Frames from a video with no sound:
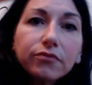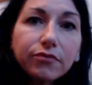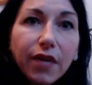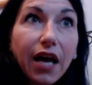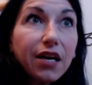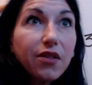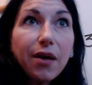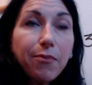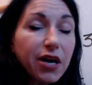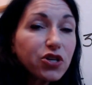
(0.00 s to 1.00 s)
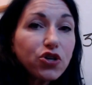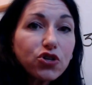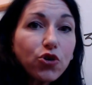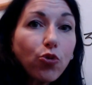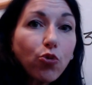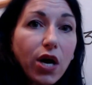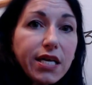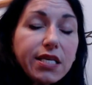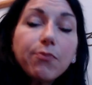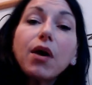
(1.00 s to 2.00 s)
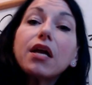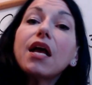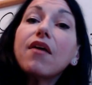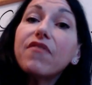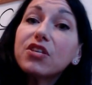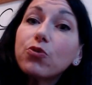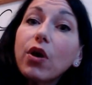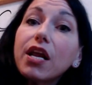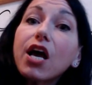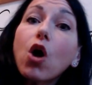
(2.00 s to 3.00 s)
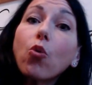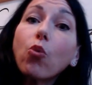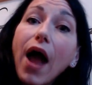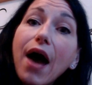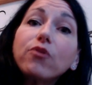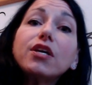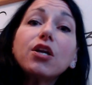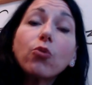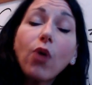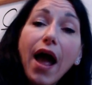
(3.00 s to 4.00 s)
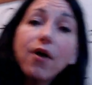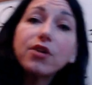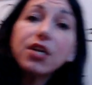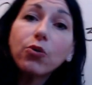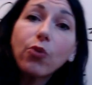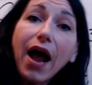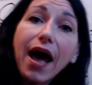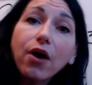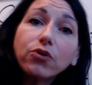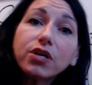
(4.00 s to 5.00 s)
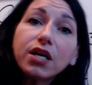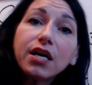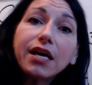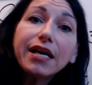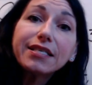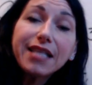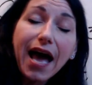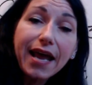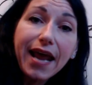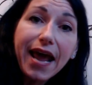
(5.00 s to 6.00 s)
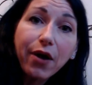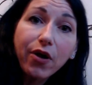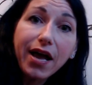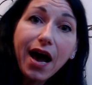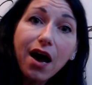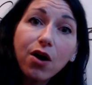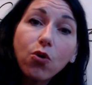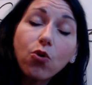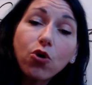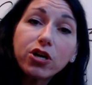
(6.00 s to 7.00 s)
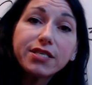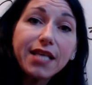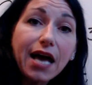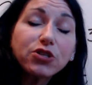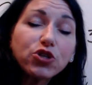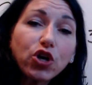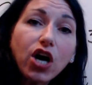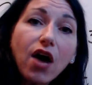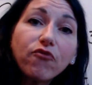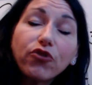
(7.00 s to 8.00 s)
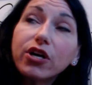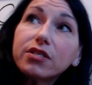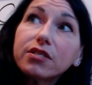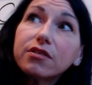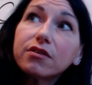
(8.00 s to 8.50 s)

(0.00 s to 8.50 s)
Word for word: I know that picture's great, but if it's running around and around and around, is that area or is that circumference?